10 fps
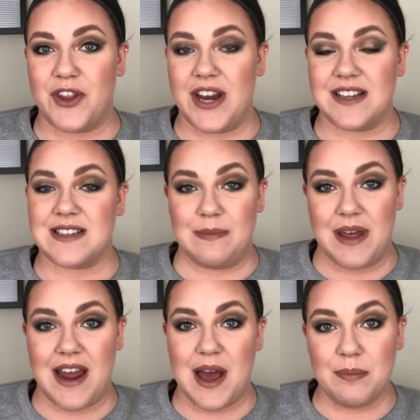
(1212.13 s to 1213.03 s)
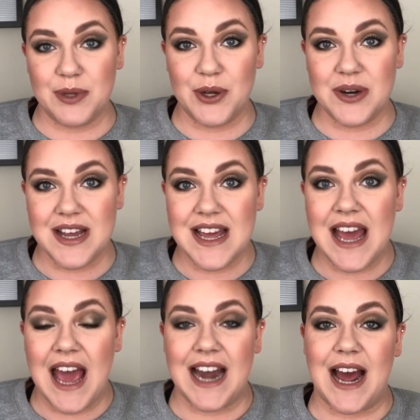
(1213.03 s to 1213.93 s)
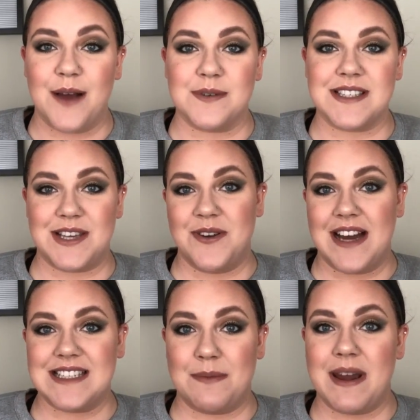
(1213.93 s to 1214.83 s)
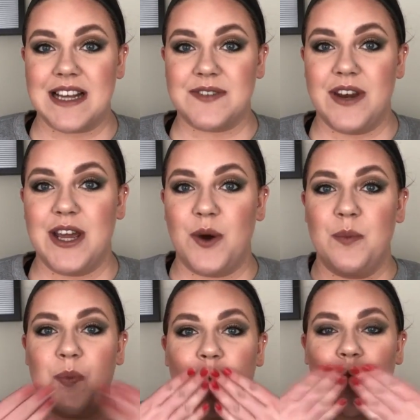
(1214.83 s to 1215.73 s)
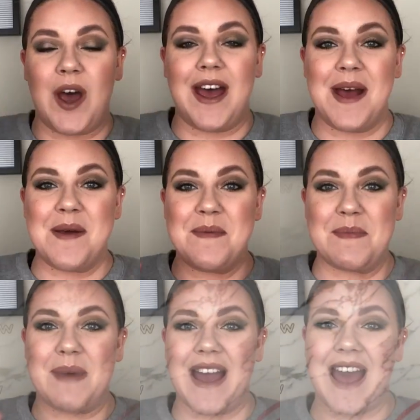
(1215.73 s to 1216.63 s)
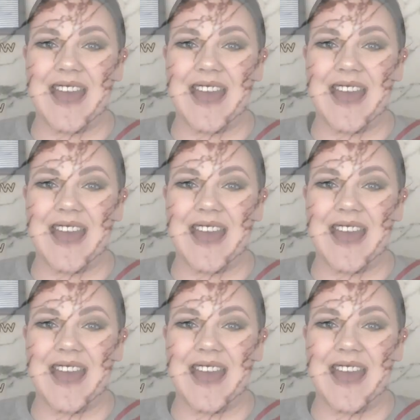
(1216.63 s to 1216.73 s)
And go ahead and subscribe if you haven't already, and click that little bell to be notified for the next time that